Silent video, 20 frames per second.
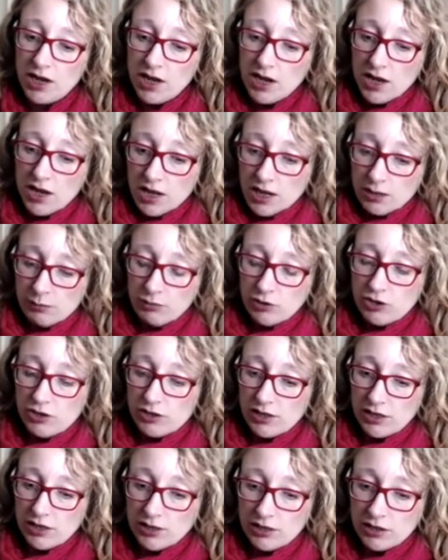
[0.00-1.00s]
um, as you
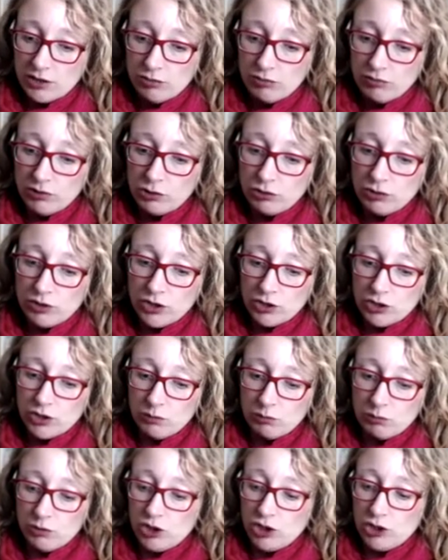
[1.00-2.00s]
said in your
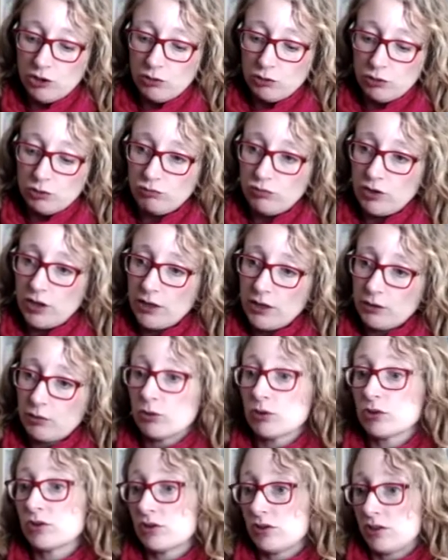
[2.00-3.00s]
introduction, with children right
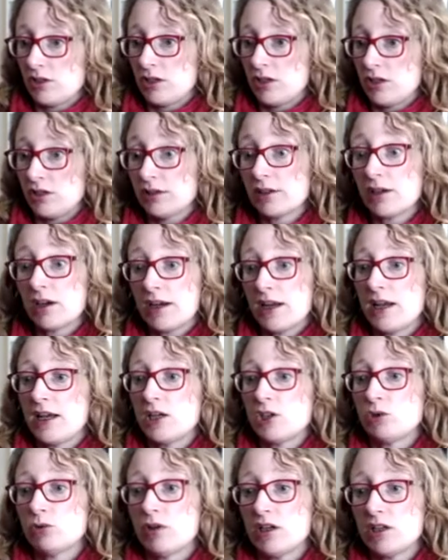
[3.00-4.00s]
across the, the kind of
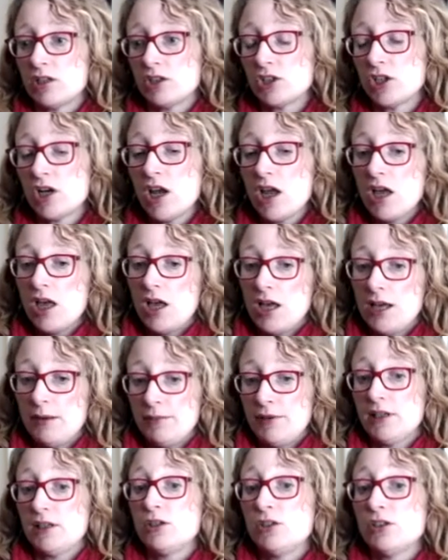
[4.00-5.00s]
age range,
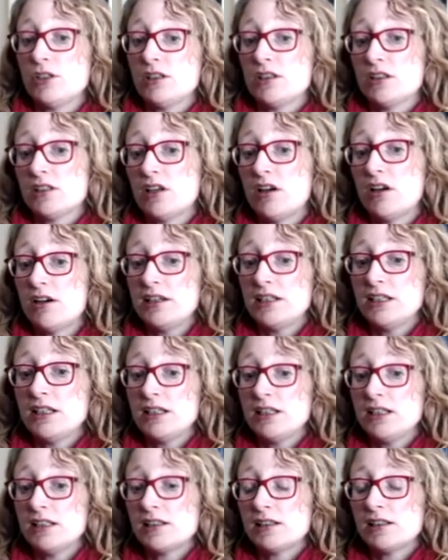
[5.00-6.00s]
um, including the
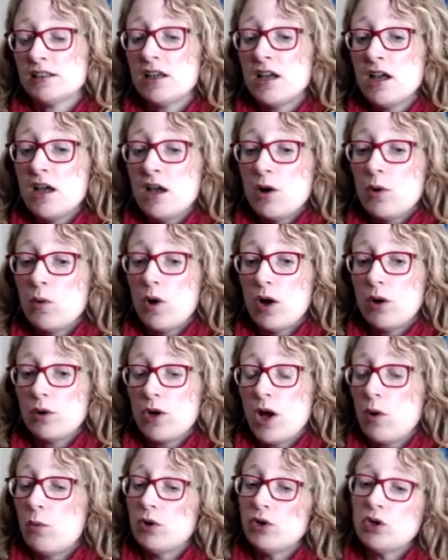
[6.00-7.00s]
tinies. And mm.
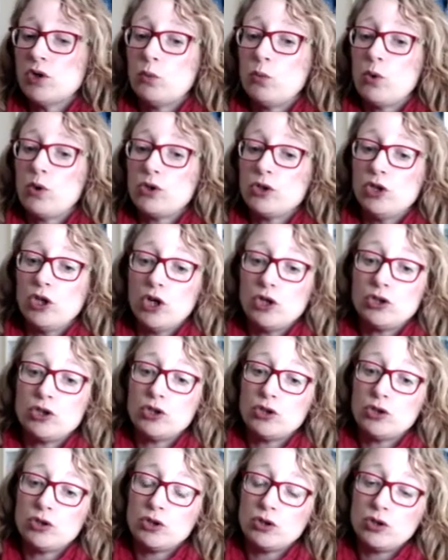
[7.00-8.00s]
I, I, wonder, what, you know, do
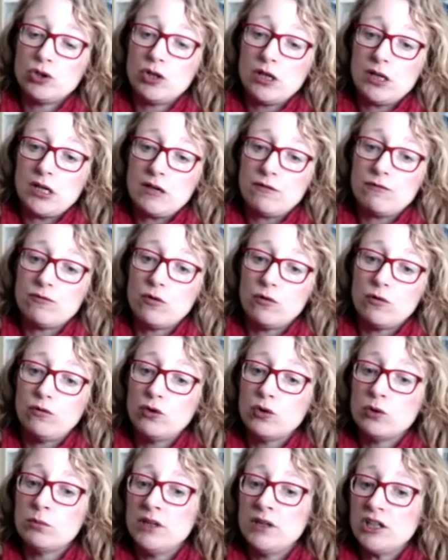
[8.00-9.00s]
you, if not
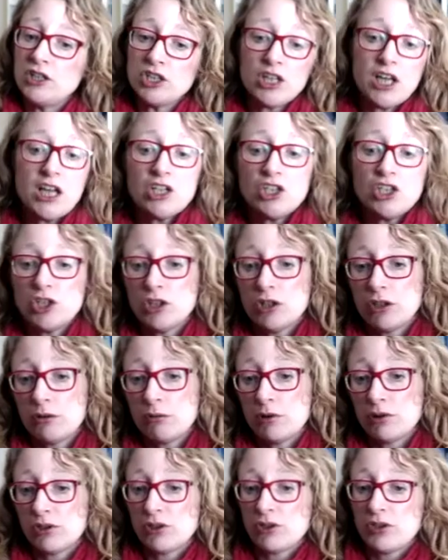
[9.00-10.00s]
formal education, are
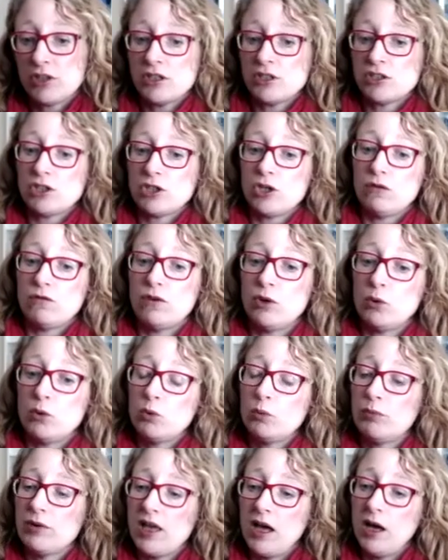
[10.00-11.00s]
there other things that you feel
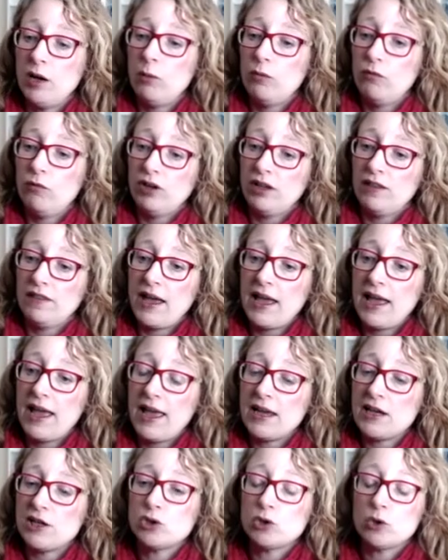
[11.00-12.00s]
would be helpful at that
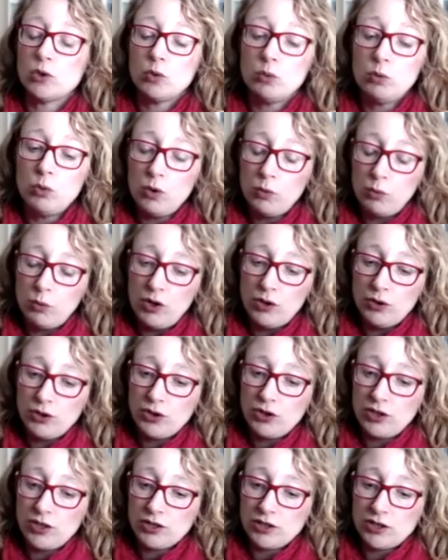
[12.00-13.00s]
age, or what what are
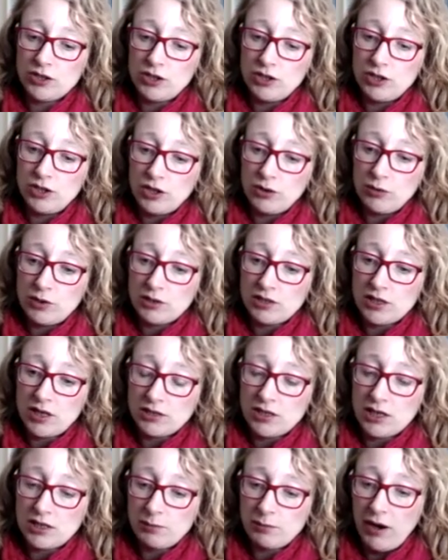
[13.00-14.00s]
the things that you know as
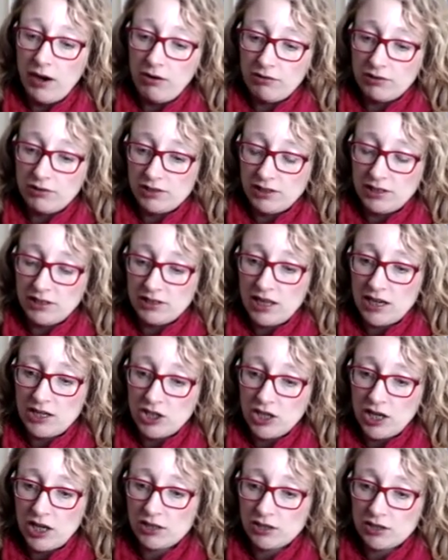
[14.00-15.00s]
as, as parents and as
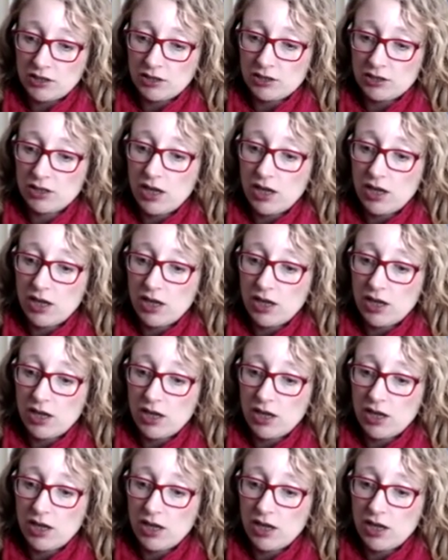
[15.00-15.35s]
educators